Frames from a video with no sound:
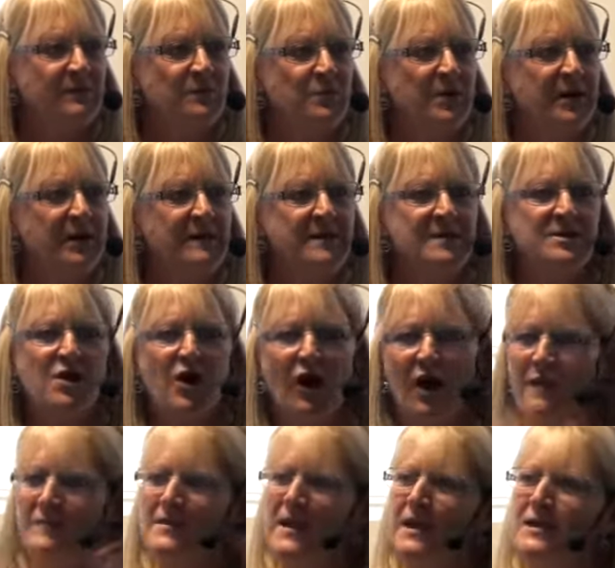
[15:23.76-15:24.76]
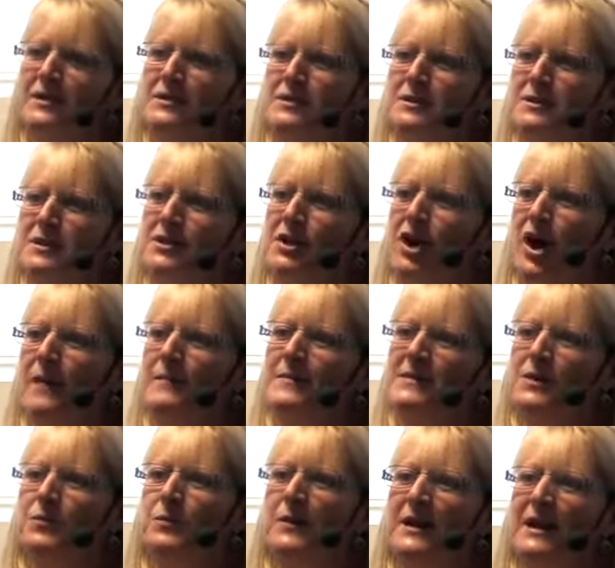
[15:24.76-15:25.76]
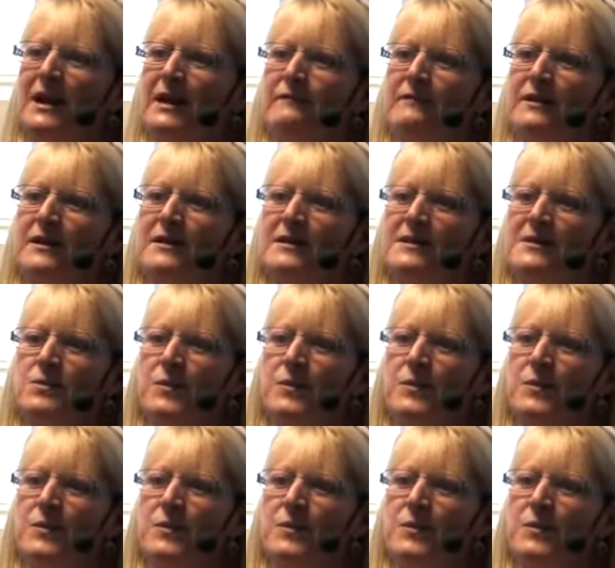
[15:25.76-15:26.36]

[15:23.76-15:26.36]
where the times that we live in is